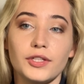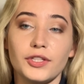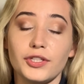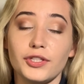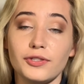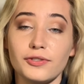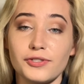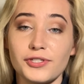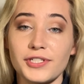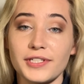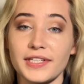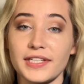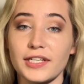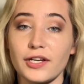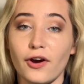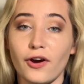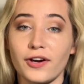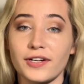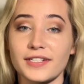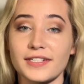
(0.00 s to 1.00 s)
Usually
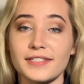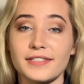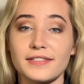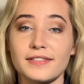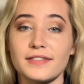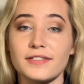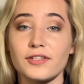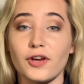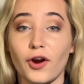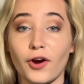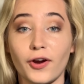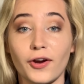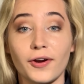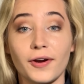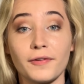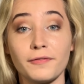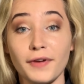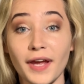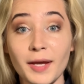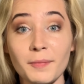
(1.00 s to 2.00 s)
artists are
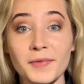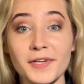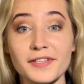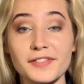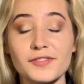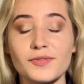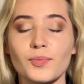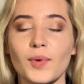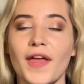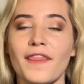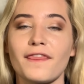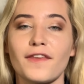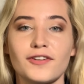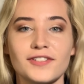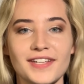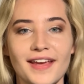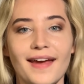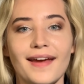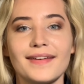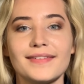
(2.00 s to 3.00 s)
famous when they're
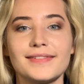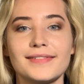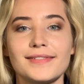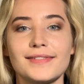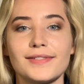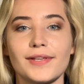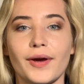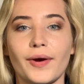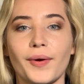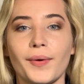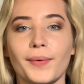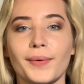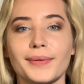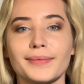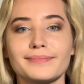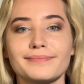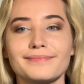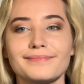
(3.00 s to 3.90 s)
dead, so